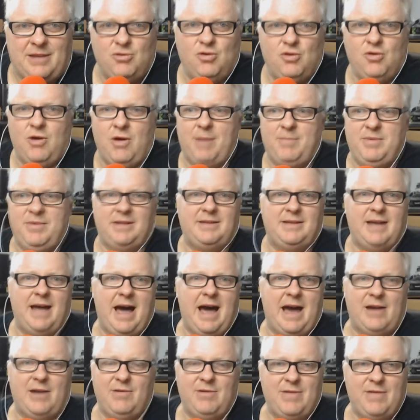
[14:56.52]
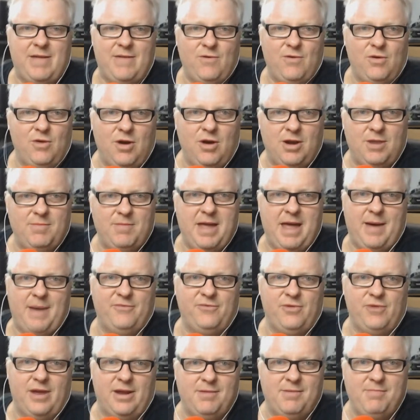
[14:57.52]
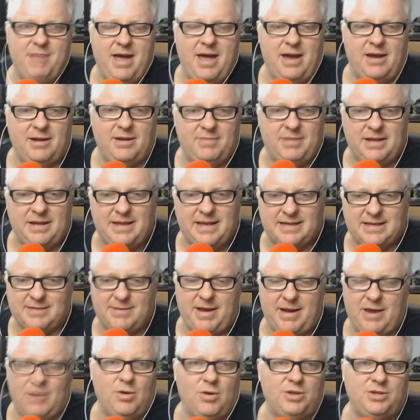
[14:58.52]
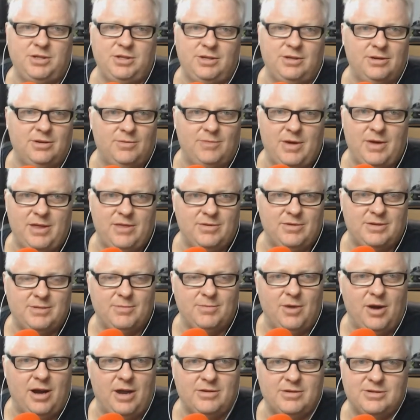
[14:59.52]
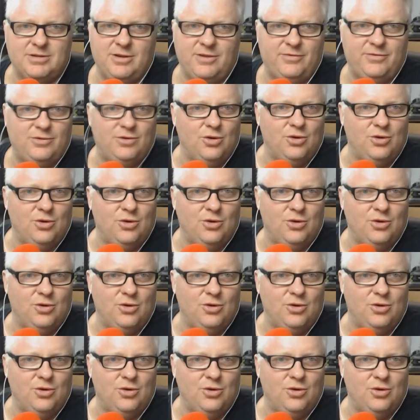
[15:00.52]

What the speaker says: grab your data, and they've all got to be upfront about it. But it doesn't matter what you're doing, whether it's Microsoft,